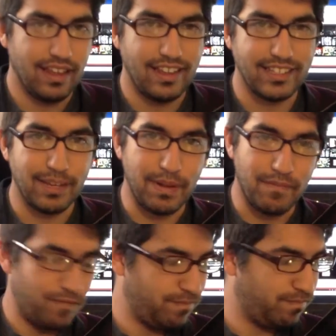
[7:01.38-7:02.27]
is going to be
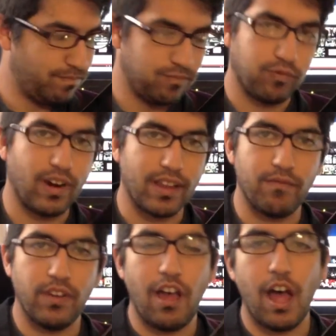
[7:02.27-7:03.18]
freaking
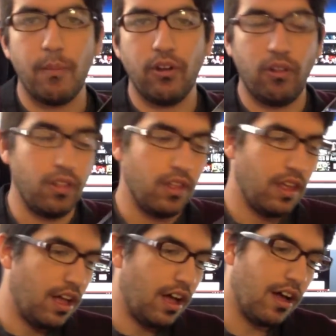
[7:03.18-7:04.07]
phenomenal.
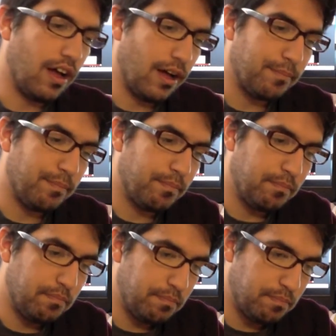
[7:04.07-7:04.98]
Uh,
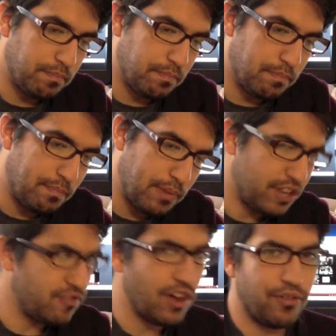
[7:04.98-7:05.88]
but
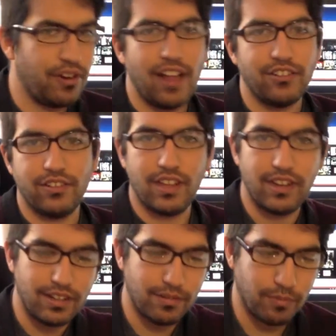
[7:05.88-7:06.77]
you know they're not just going
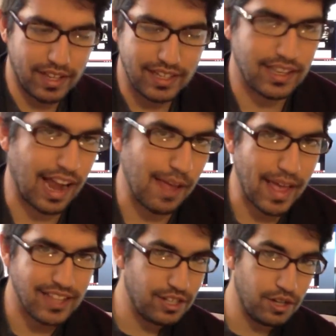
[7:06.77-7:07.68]
to release an
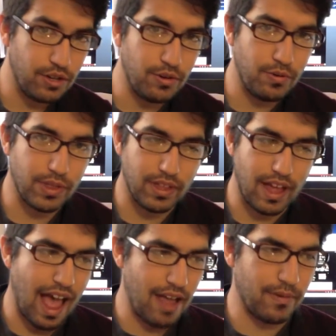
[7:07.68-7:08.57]
iPad 2 with a
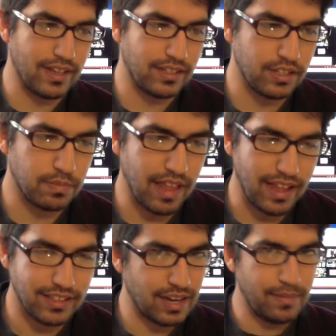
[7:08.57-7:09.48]
high res display.
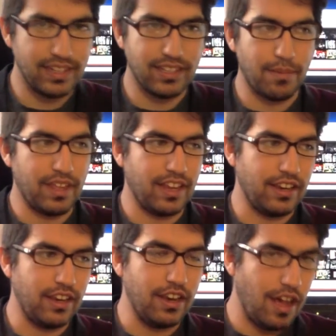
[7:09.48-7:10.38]
It's going to be something
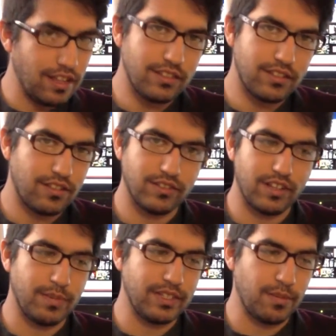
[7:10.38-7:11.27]
nuts. There's going
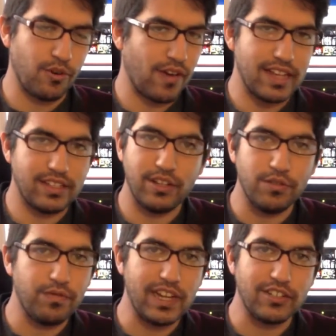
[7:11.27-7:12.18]
to be some crazy new
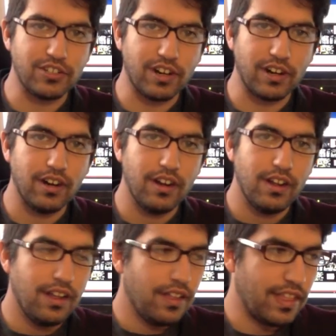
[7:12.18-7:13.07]
feature
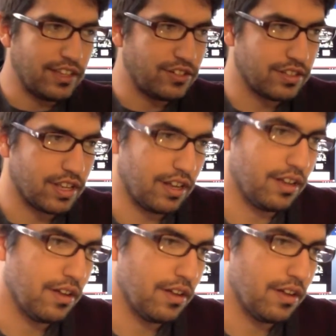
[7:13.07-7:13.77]
that's just going to